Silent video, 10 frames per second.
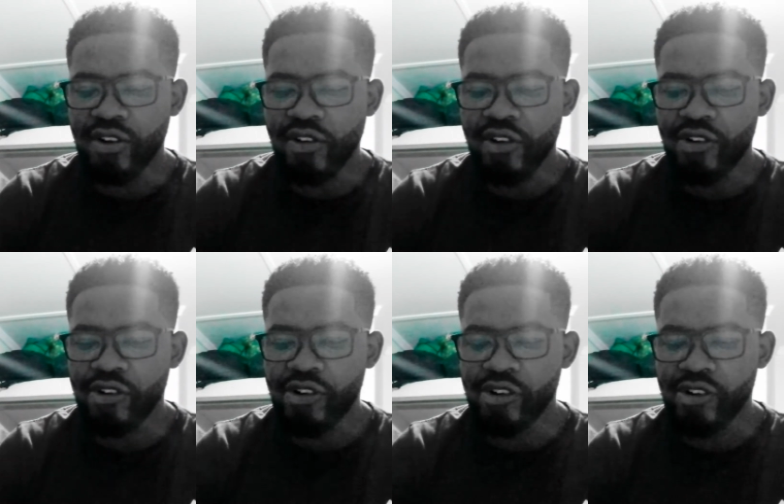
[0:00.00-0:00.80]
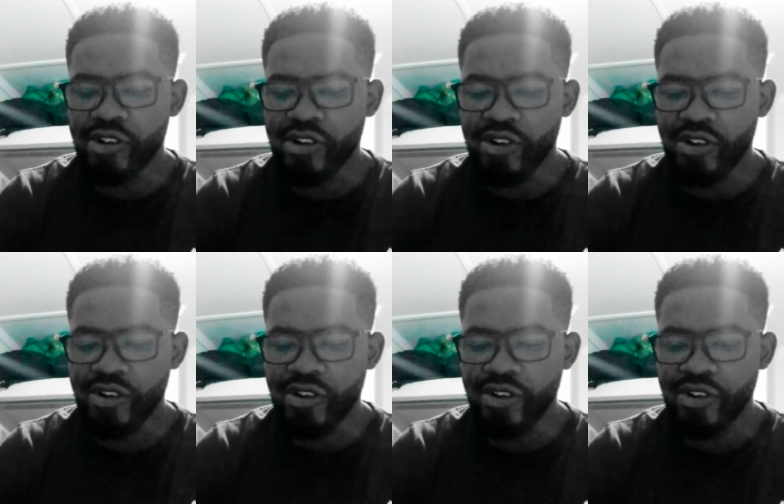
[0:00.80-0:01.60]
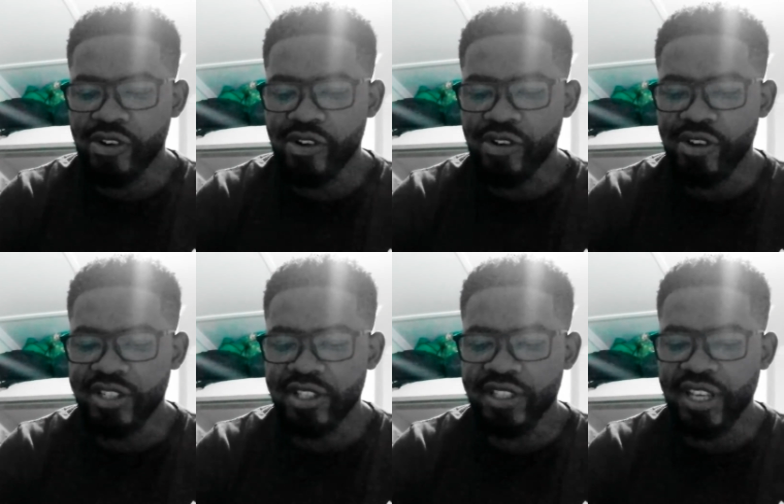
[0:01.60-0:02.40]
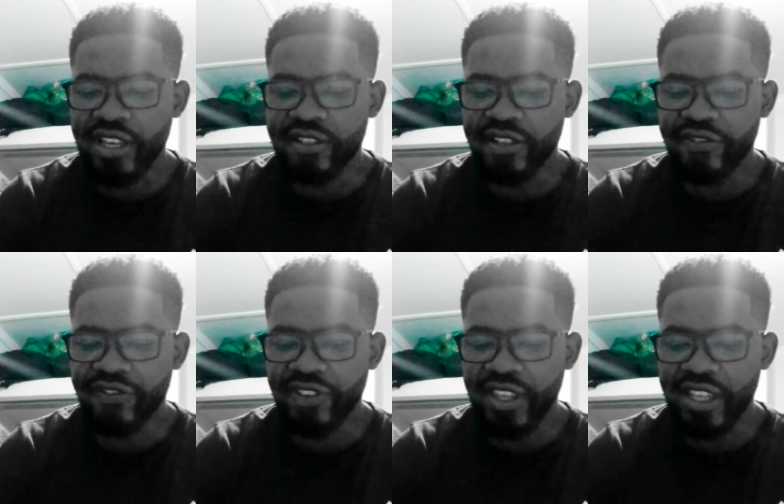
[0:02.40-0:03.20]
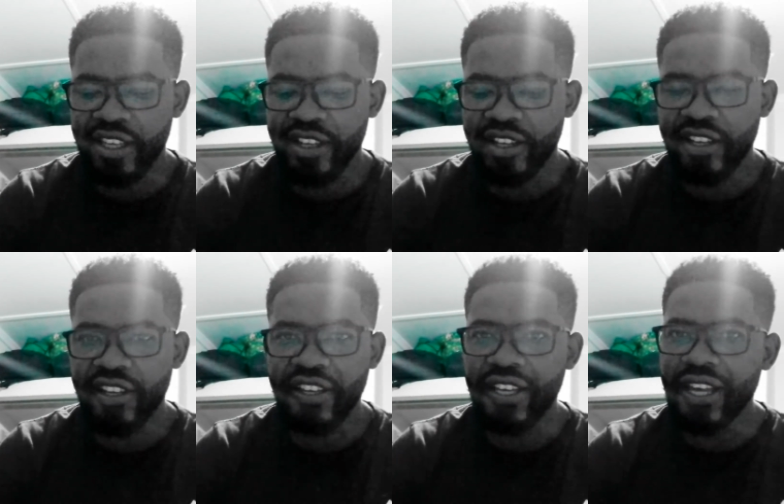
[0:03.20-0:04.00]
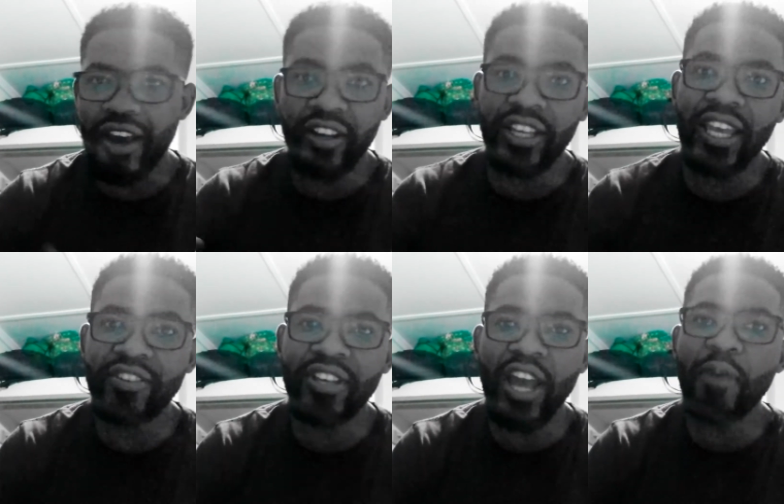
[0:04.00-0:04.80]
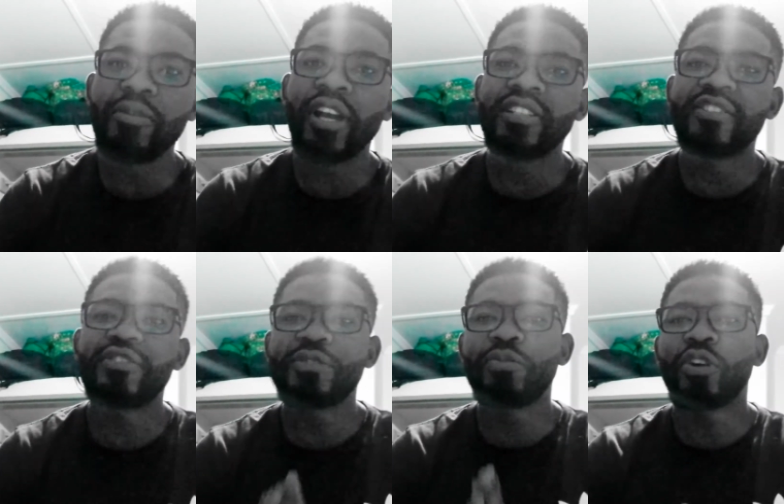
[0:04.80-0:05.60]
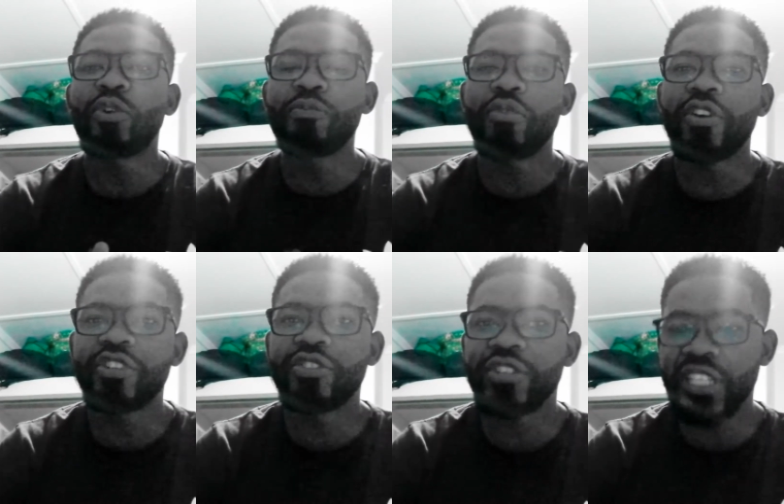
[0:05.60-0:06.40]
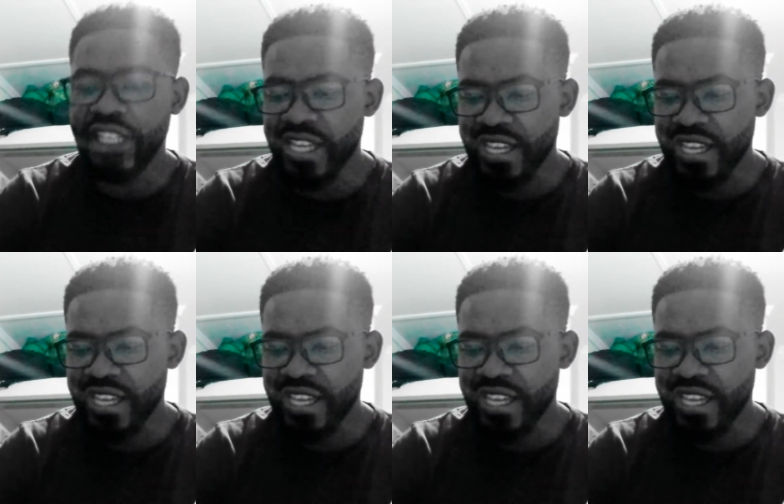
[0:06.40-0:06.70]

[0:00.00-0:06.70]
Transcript: Uh what's this guy's name? Okay anyway I'll be reacting to spoken word poetry.